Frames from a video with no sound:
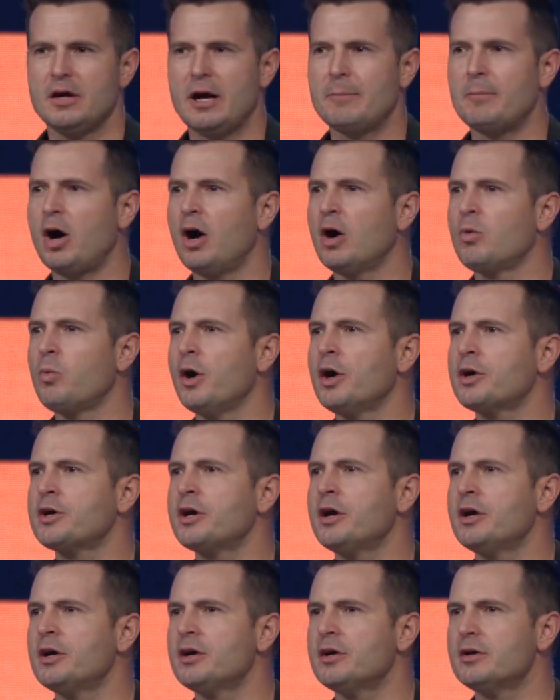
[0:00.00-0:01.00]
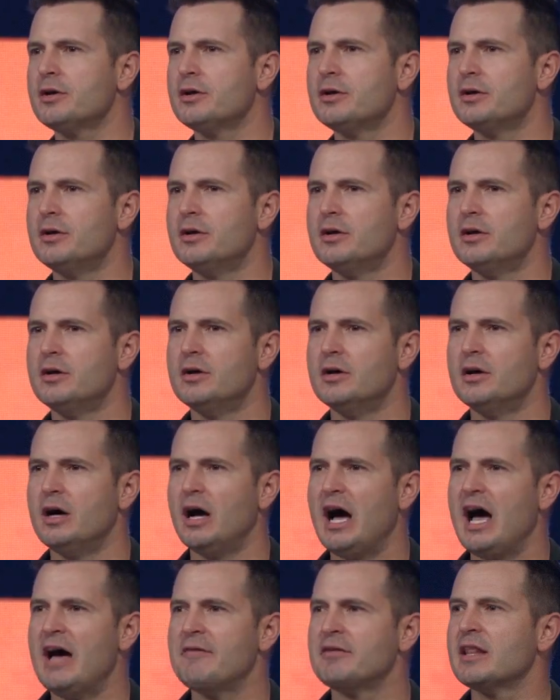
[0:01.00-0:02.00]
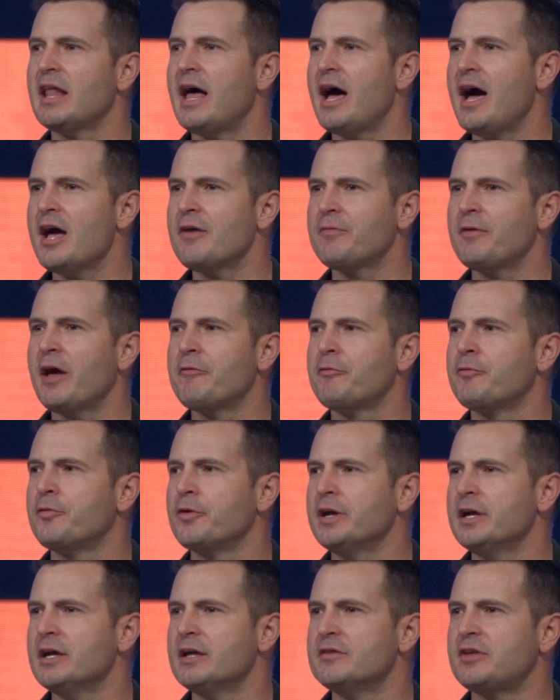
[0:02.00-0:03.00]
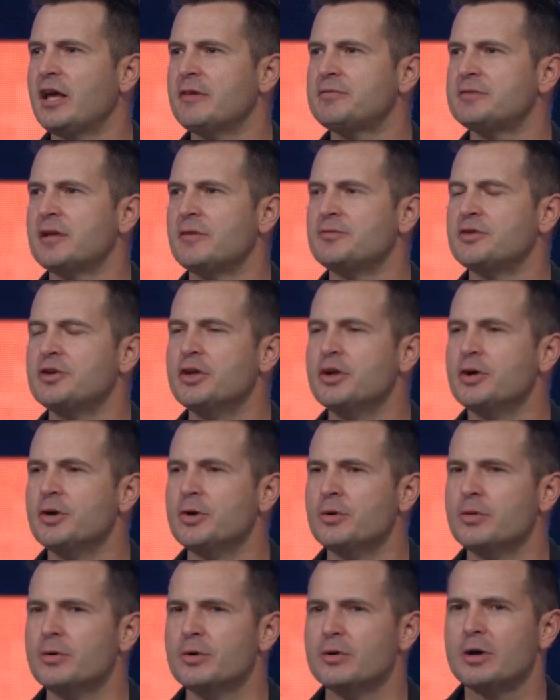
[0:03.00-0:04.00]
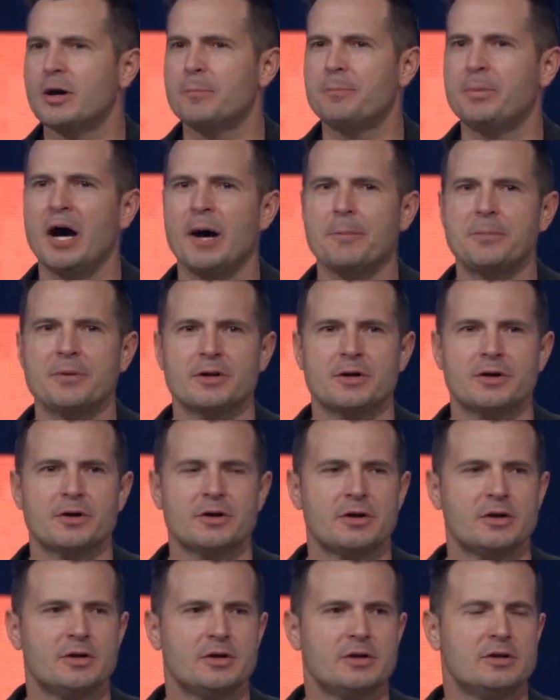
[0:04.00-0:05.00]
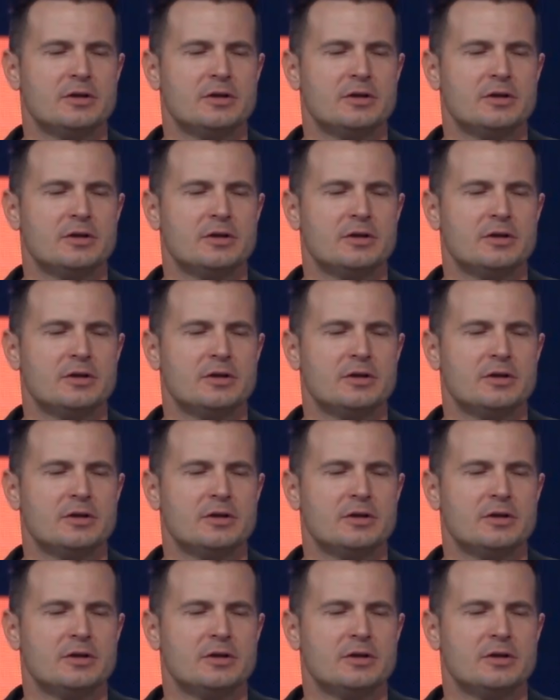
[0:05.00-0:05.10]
I'm a hard worker. I have a life. I have friends. I have stuff to do. I'm popular.